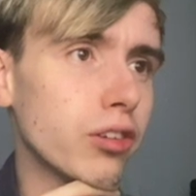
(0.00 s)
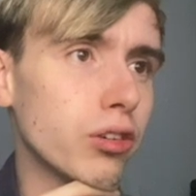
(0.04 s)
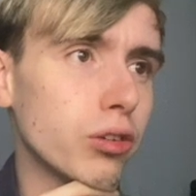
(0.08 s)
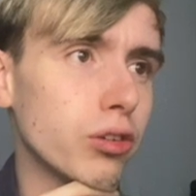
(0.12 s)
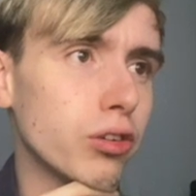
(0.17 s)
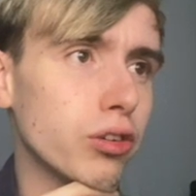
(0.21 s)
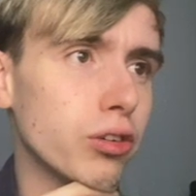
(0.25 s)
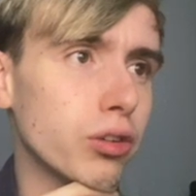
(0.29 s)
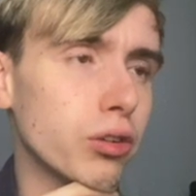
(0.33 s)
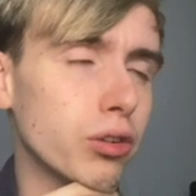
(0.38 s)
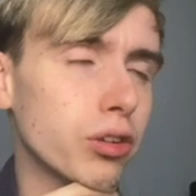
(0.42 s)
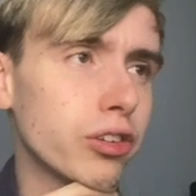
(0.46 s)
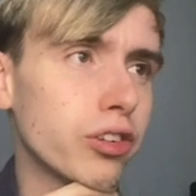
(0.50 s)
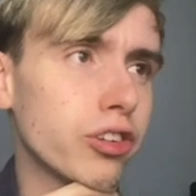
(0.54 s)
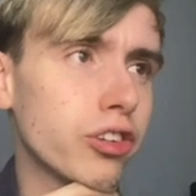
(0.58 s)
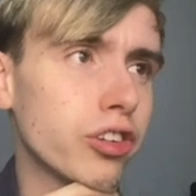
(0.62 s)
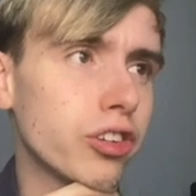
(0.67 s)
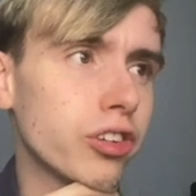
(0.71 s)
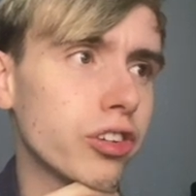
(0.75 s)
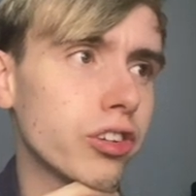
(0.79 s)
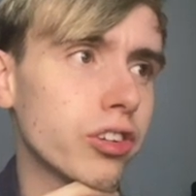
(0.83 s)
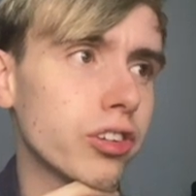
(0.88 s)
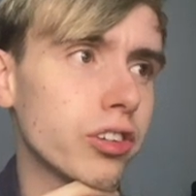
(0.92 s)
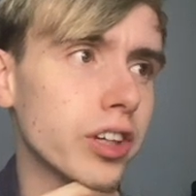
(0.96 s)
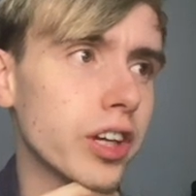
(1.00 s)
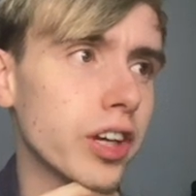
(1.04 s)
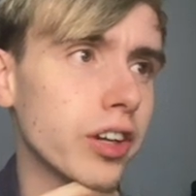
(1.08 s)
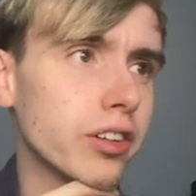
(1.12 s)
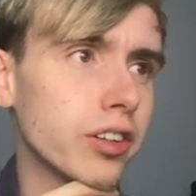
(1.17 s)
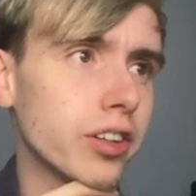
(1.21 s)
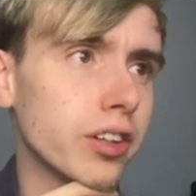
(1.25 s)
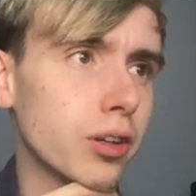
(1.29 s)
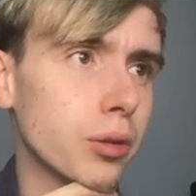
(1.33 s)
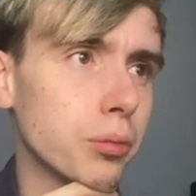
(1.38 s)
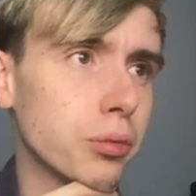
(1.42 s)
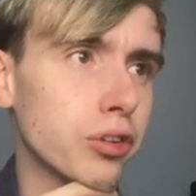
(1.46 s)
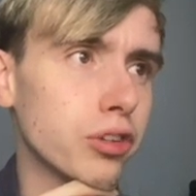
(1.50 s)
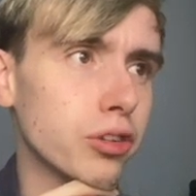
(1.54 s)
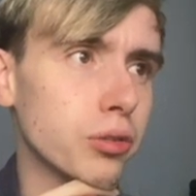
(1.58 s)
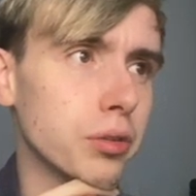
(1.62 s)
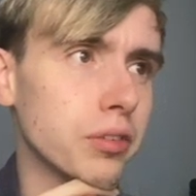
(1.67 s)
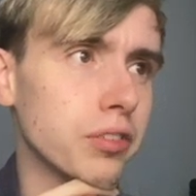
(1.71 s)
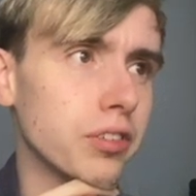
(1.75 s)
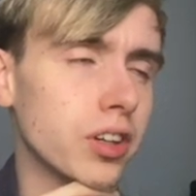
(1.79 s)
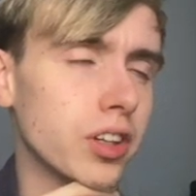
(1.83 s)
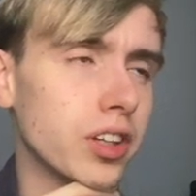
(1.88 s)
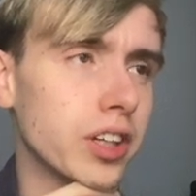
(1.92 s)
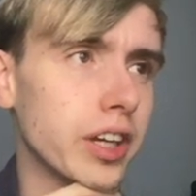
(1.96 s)
or Dutch. Uh, the options we've
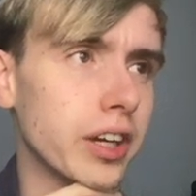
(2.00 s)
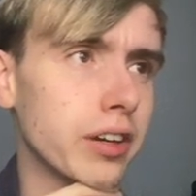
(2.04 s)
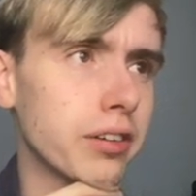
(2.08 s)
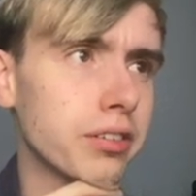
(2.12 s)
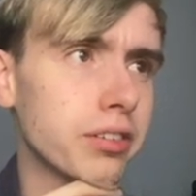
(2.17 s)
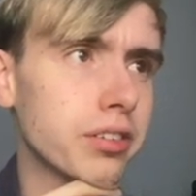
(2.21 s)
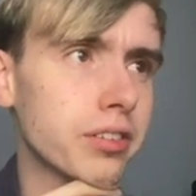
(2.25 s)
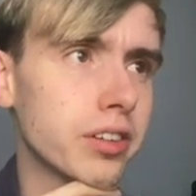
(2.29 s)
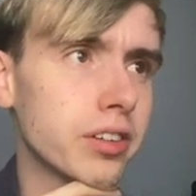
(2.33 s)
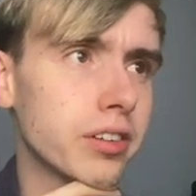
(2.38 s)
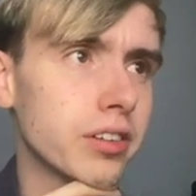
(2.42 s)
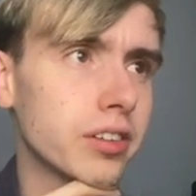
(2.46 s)
got left.